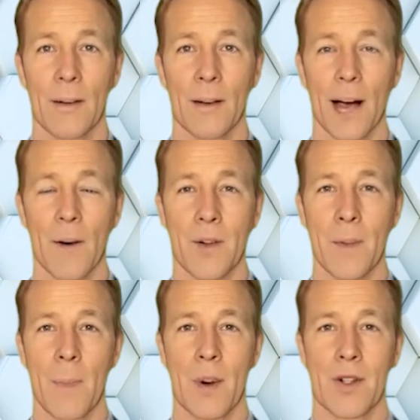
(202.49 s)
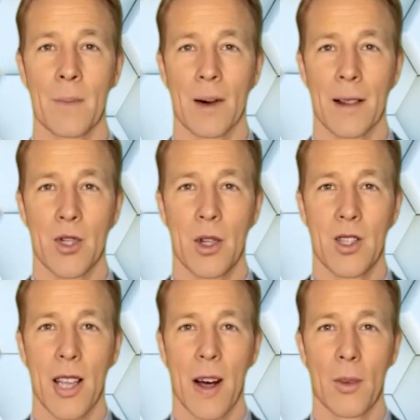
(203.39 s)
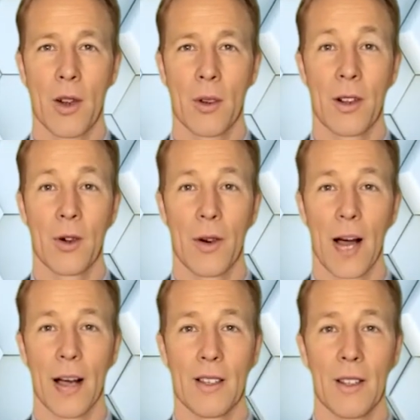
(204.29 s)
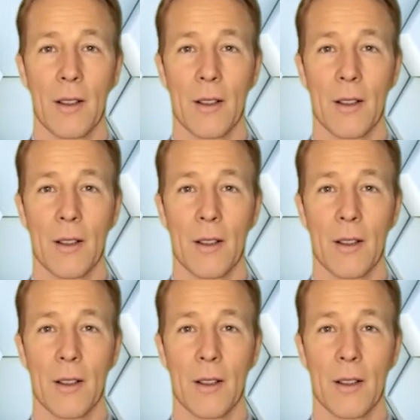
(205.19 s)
Here is a possible interest table you could create.